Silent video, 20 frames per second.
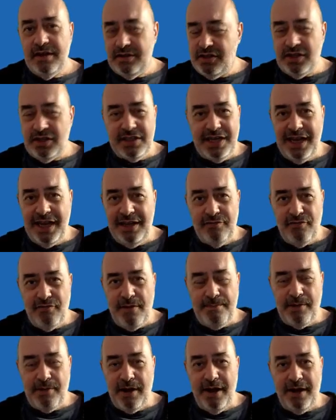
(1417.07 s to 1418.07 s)
just hit
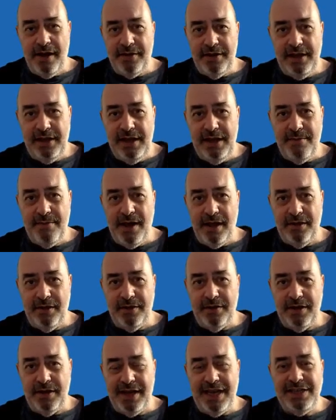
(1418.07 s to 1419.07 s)
reply on the email
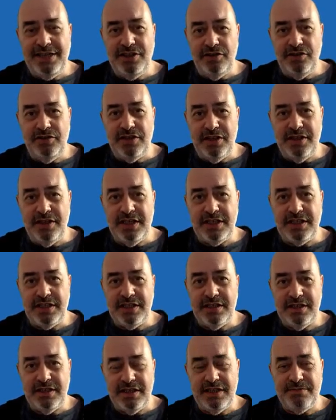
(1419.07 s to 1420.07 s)
that led you to
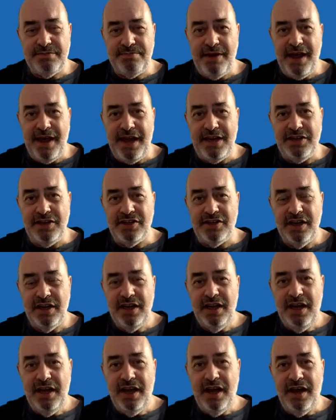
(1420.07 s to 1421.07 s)
this page,
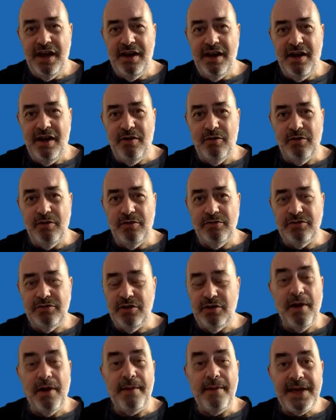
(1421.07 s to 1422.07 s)
and I will
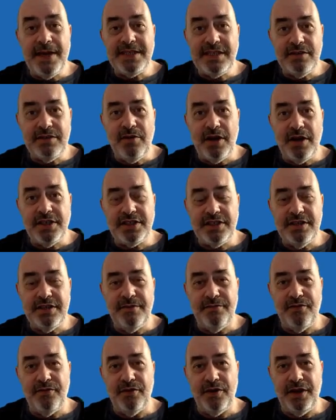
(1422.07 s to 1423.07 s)
do my best to answer
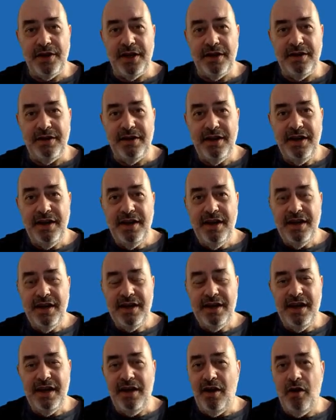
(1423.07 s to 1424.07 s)
them for you.
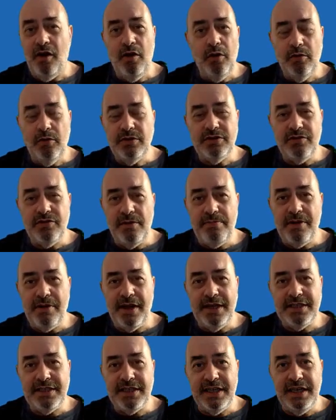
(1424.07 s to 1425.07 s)
Okay, I always
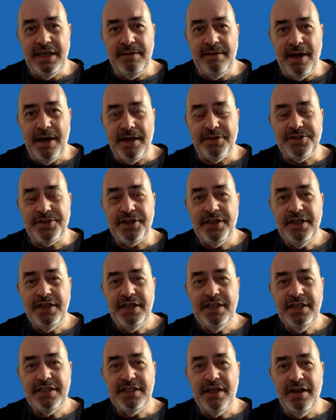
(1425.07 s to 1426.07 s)
reply to emails.
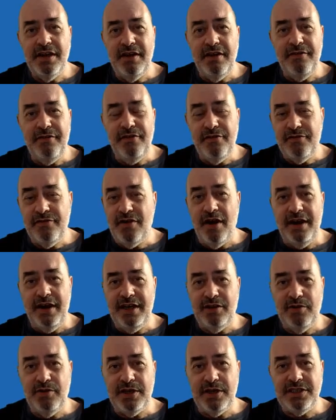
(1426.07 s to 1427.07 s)
So if you've got
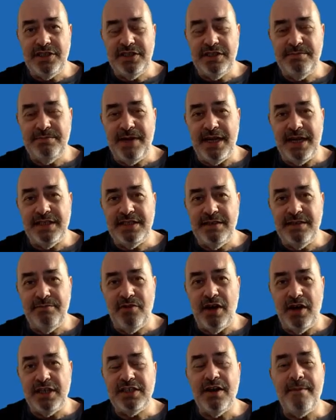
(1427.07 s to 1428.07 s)
any questions about
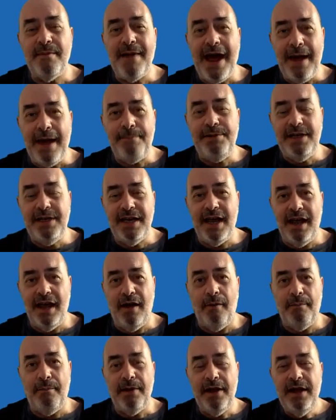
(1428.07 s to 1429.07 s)
ZimmWriter, I'm happy to
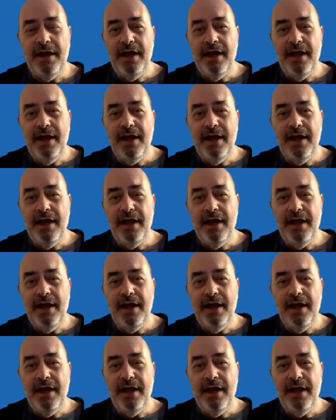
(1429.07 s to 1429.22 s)
help.